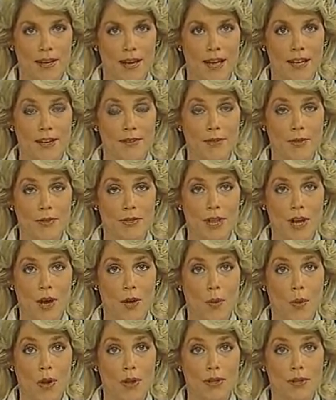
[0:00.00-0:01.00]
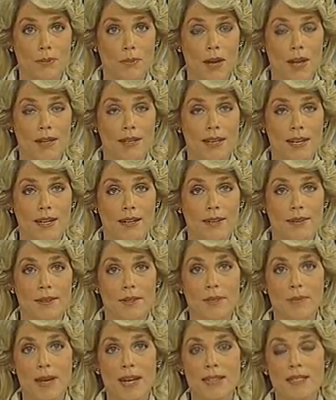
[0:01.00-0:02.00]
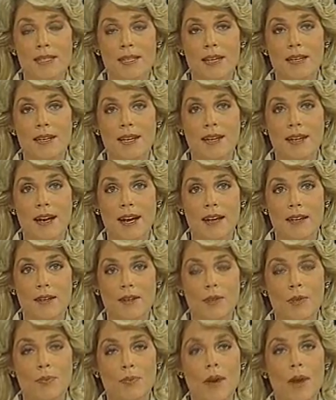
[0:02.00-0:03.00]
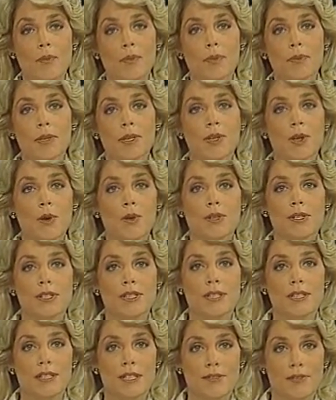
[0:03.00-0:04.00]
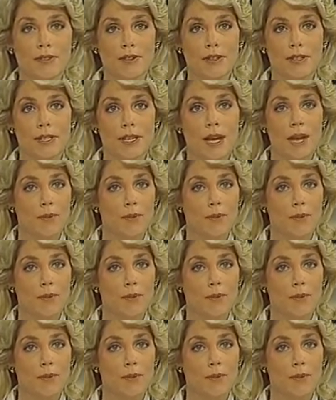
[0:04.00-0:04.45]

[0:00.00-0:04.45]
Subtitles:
And if you saw Walter Mondale in the debate Sunday night, you probably noticed a difference,